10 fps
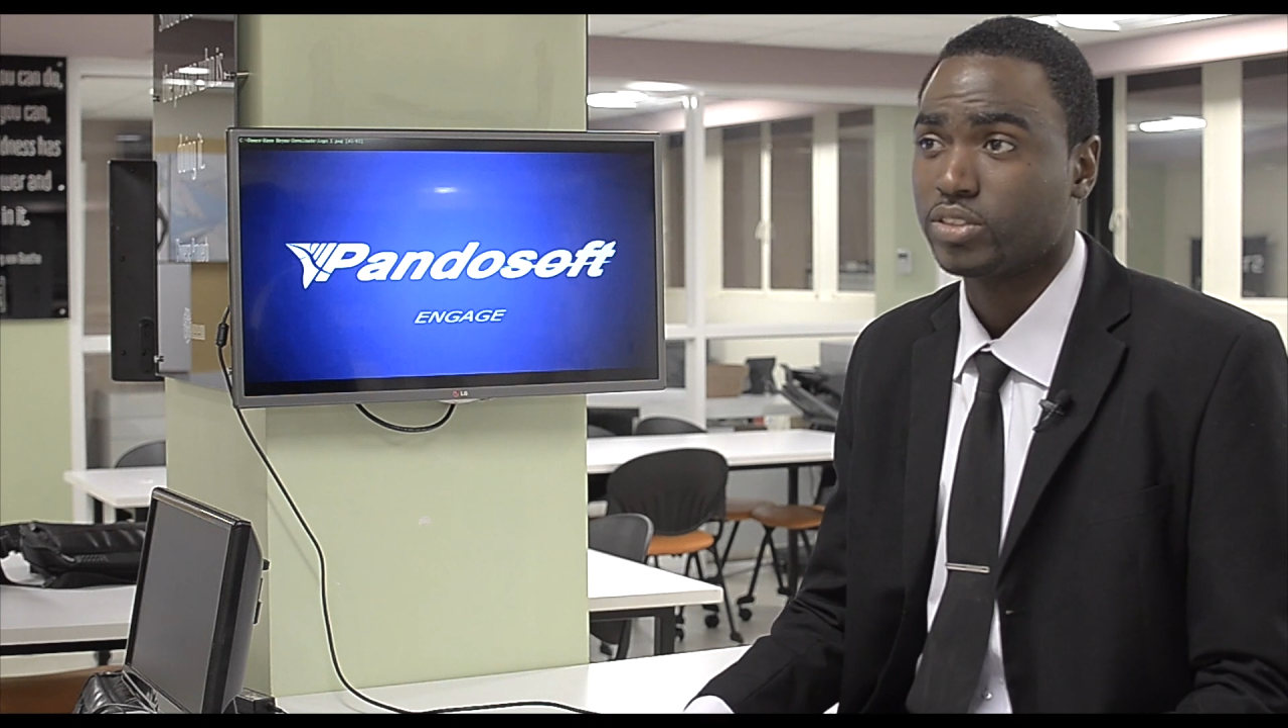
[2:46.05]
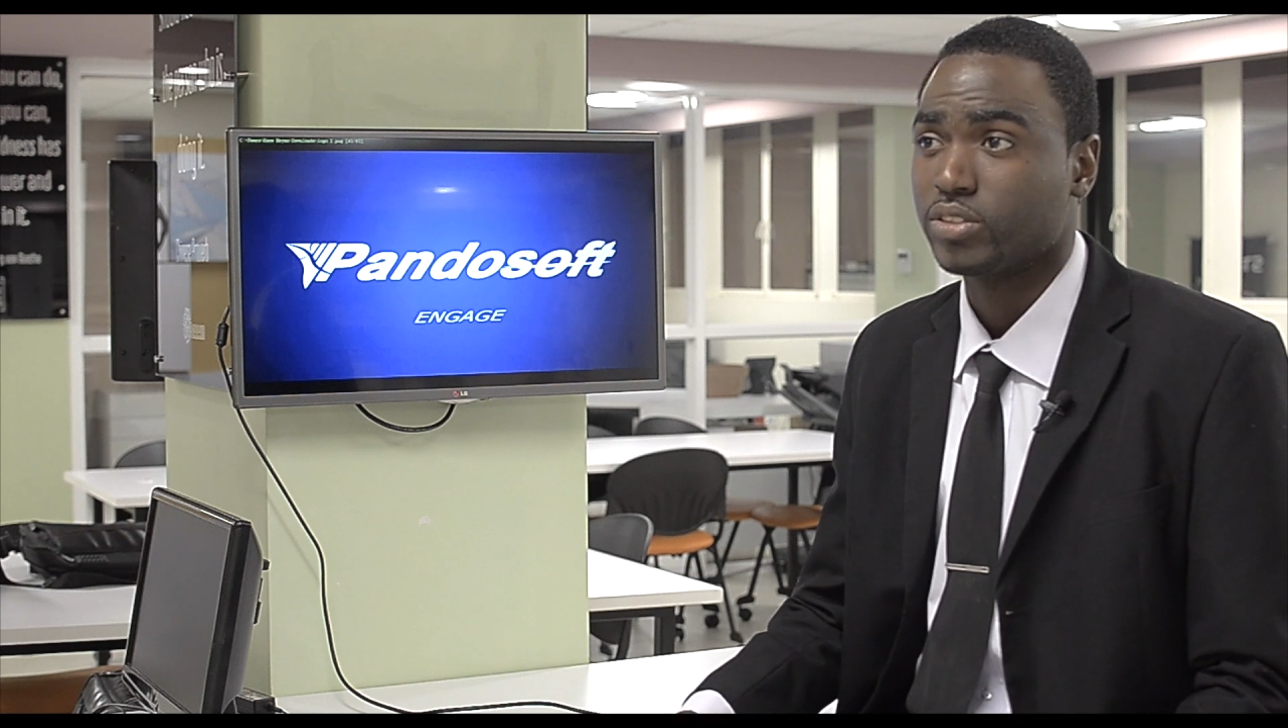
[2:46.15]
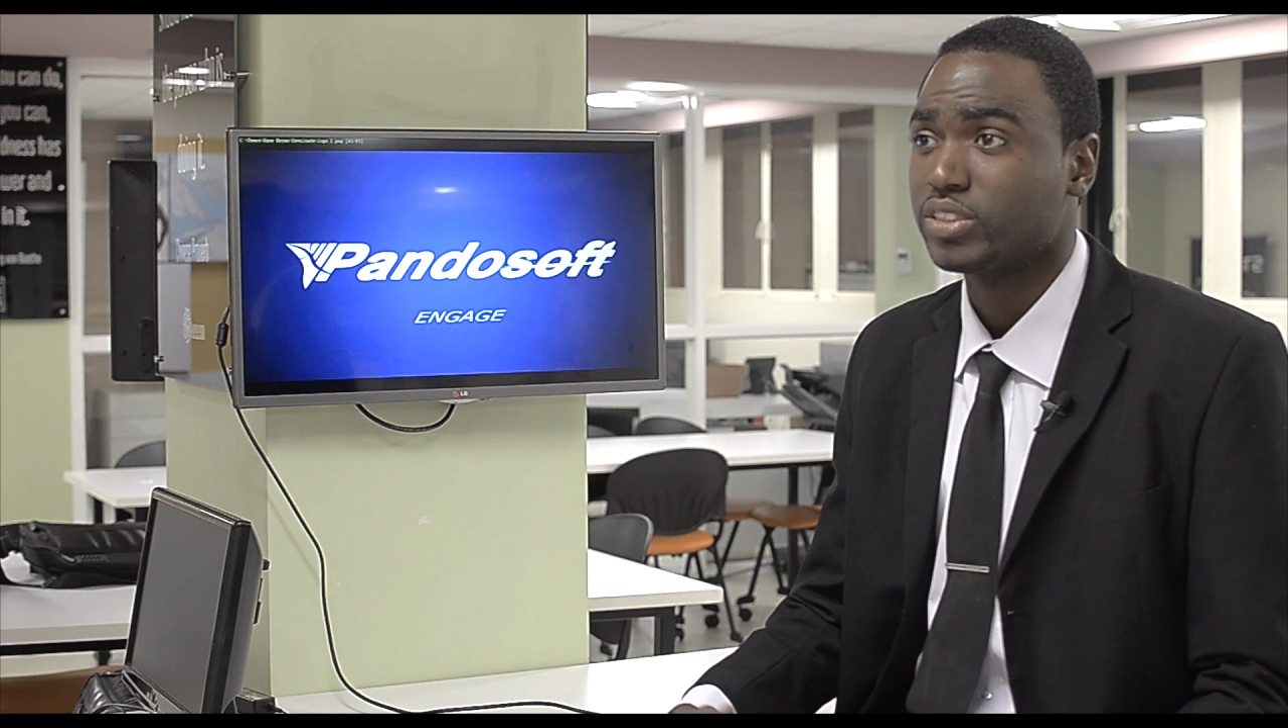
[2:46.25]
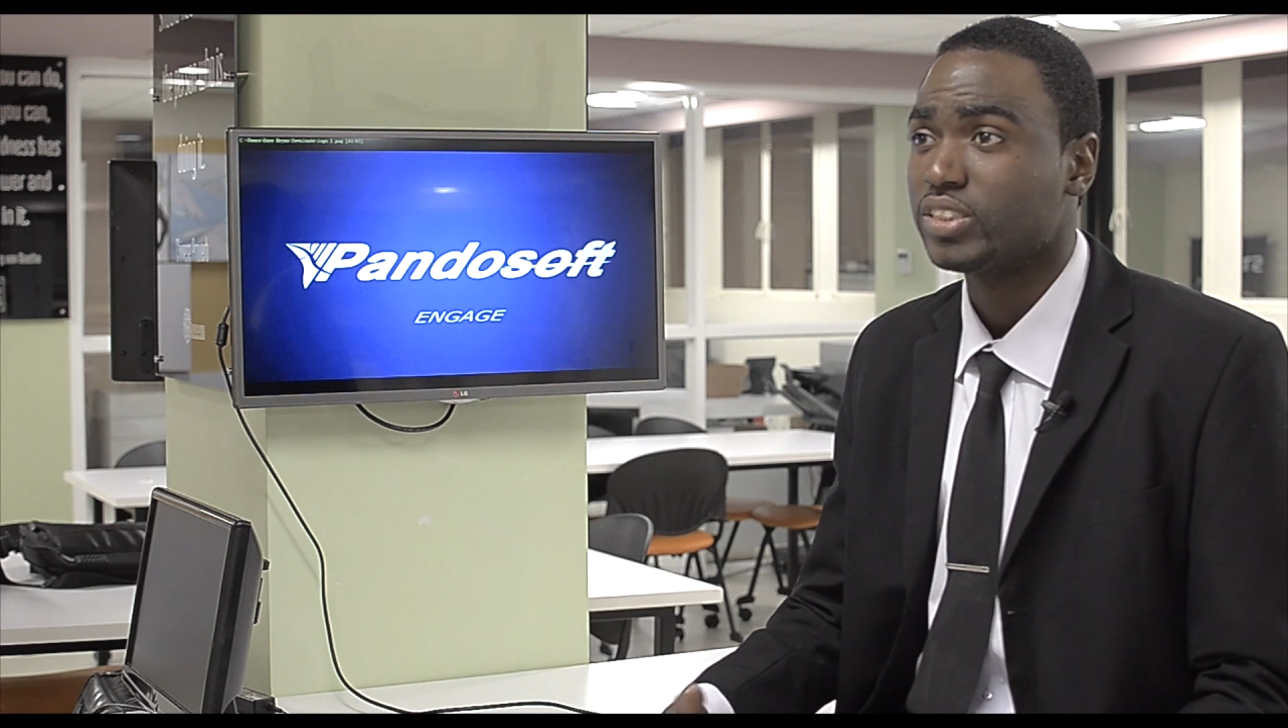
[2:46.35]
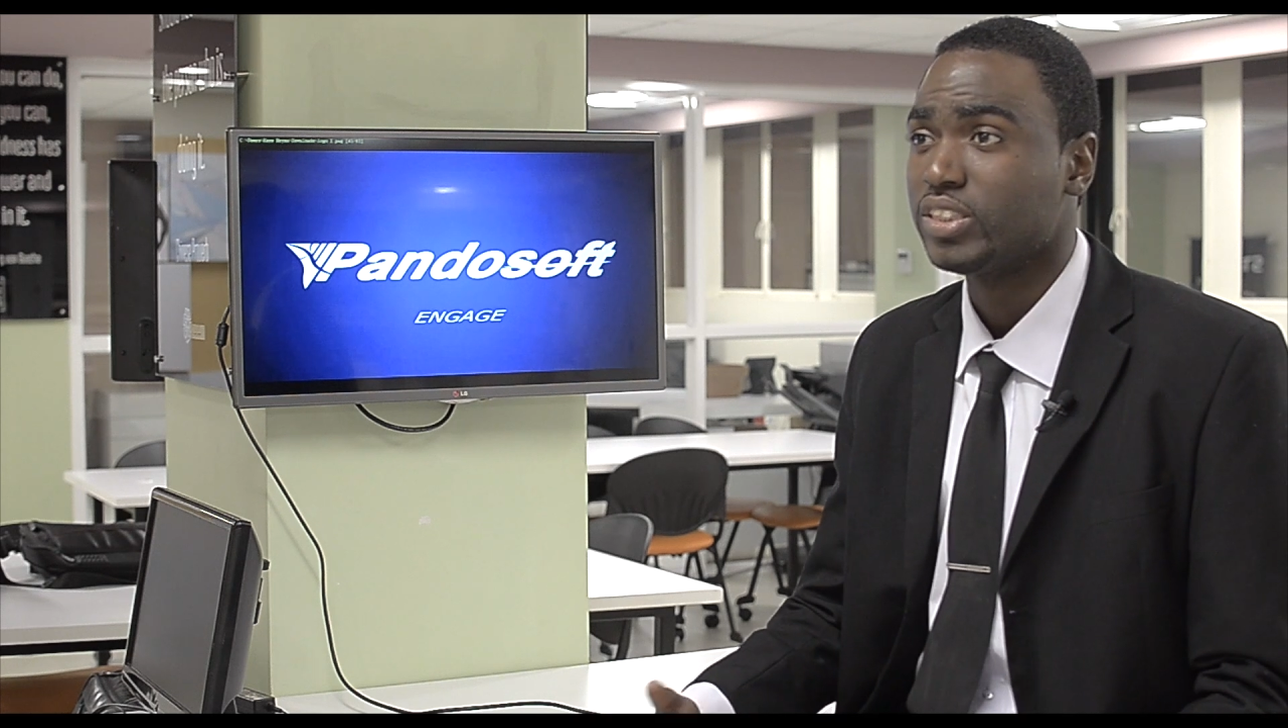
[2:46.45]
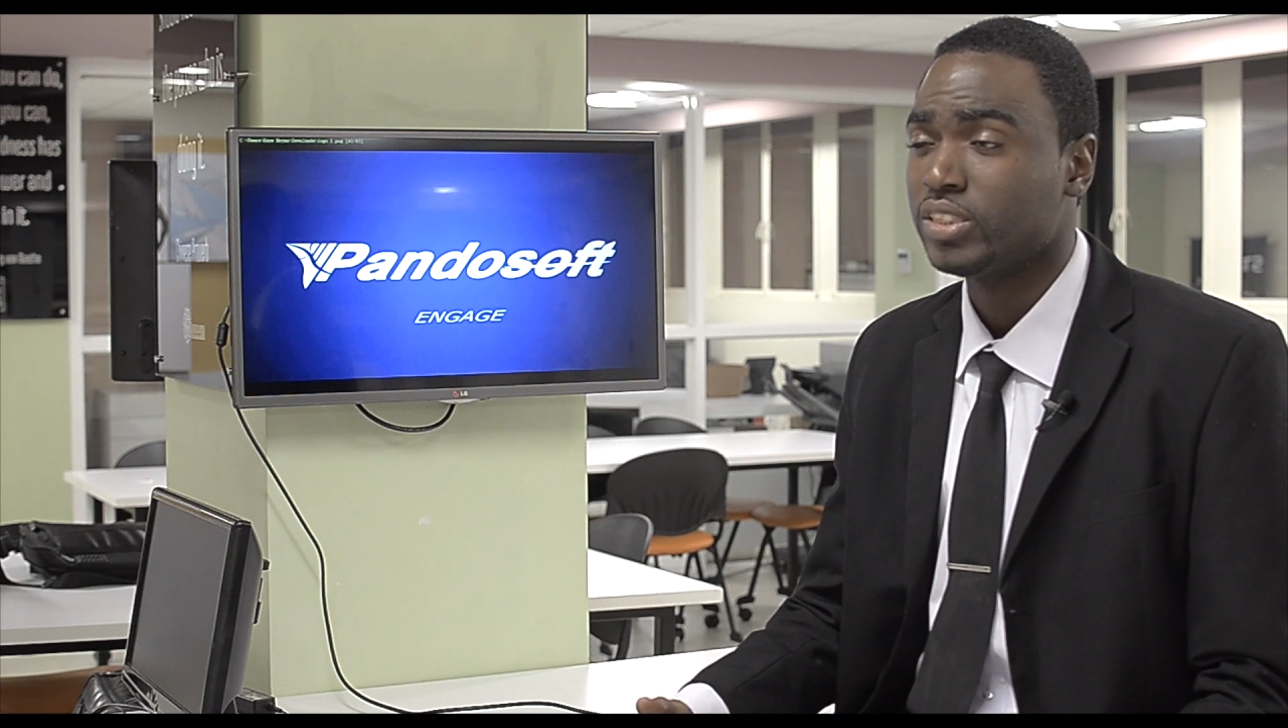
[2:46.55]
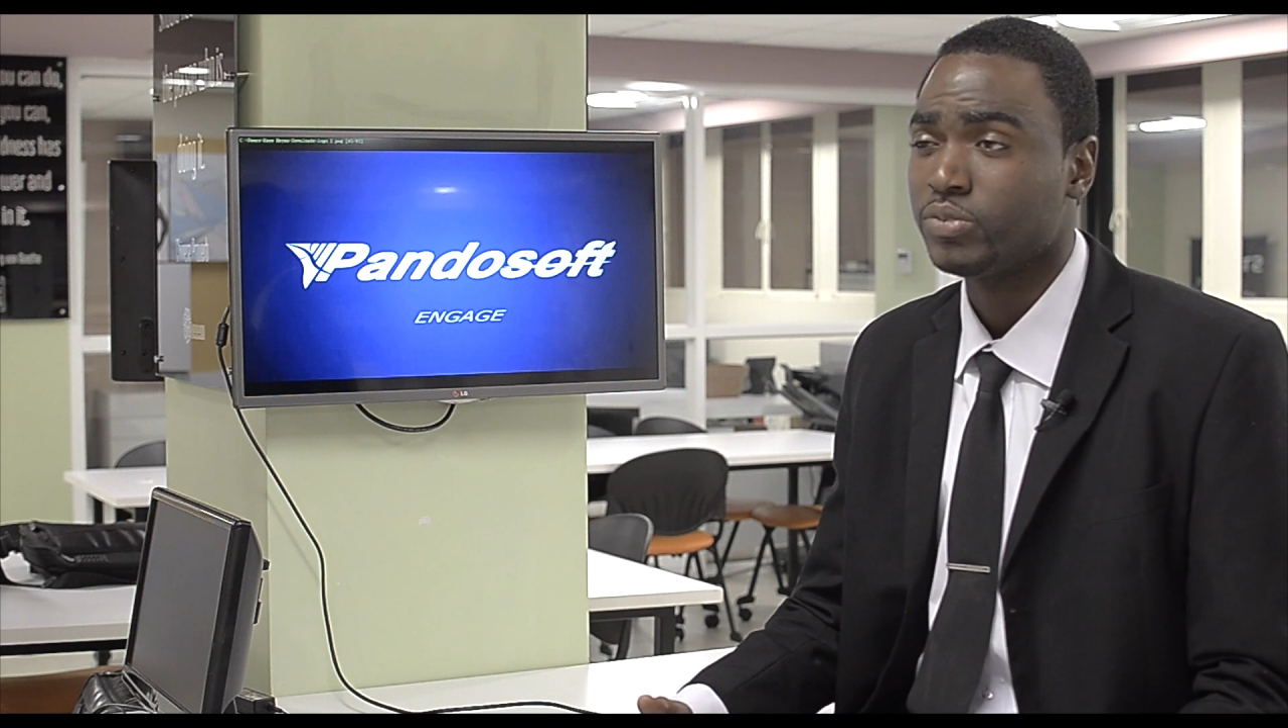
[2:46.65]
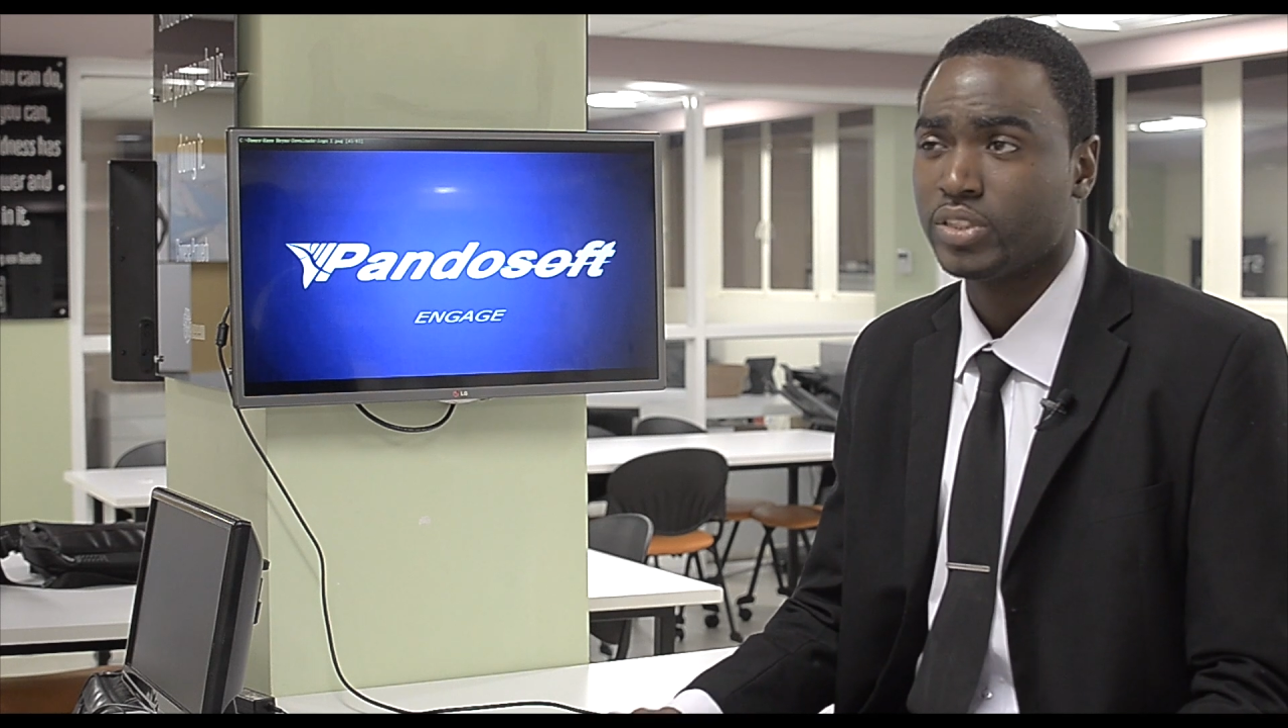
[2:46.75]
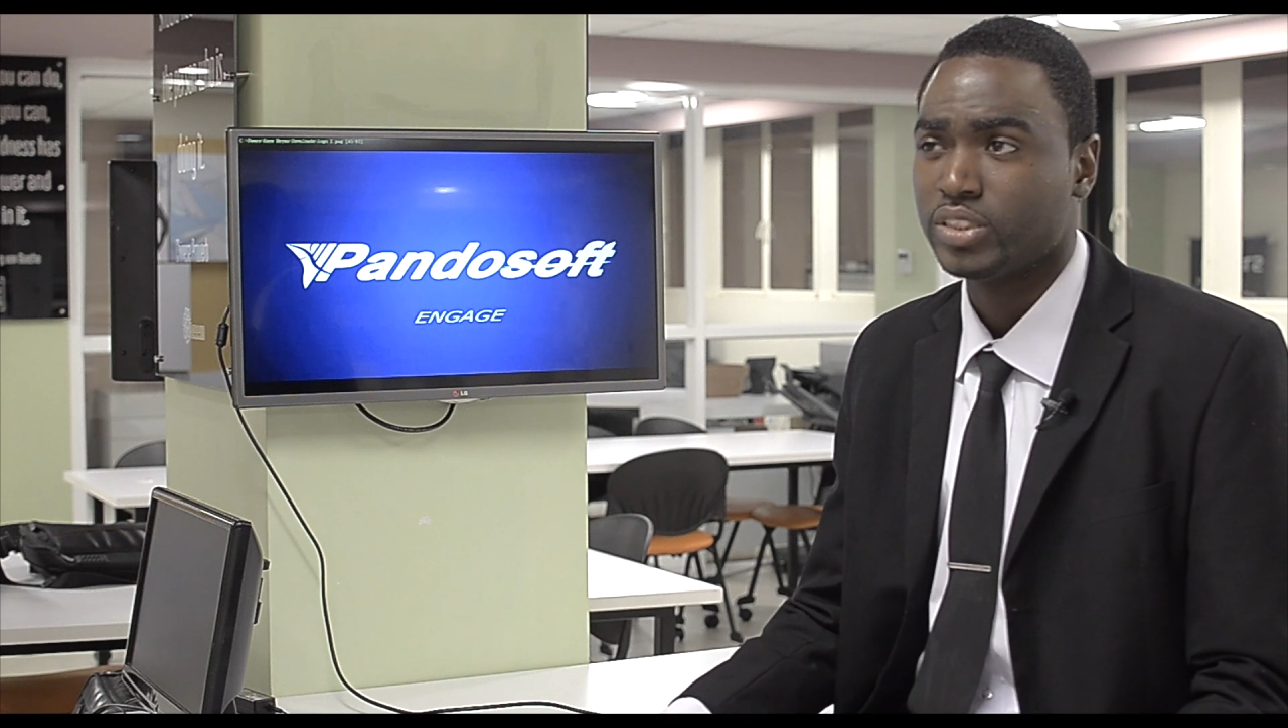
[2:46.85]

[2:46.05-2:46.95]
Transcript: succeeding with